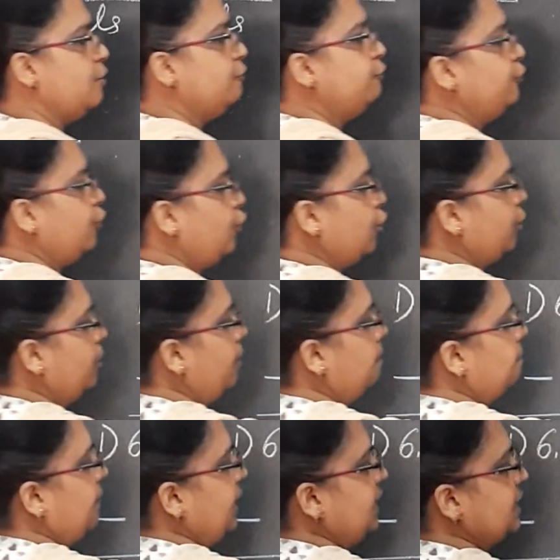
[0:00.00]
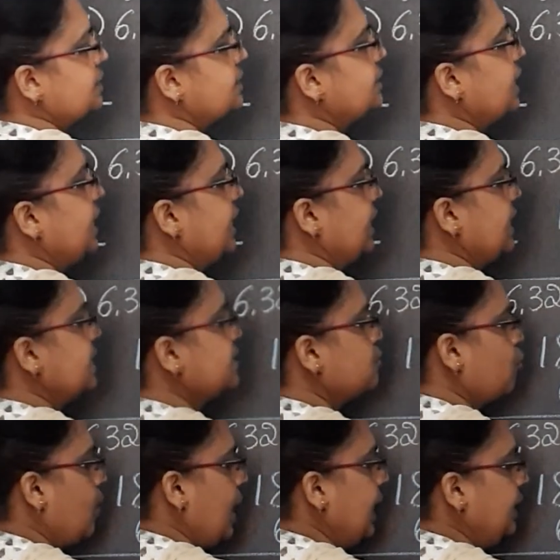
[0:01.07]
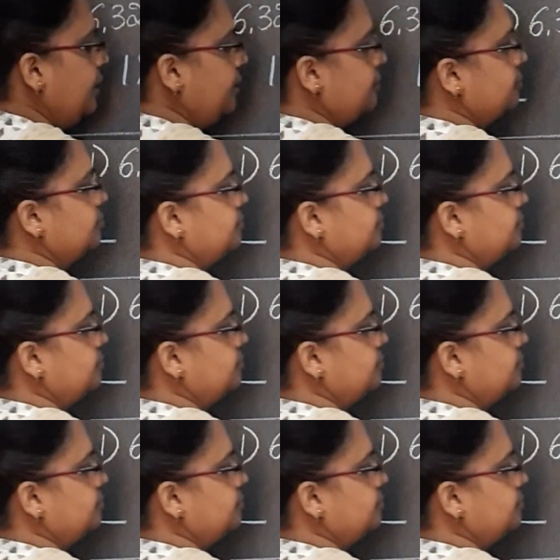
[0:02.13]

4 minus 3 is 1.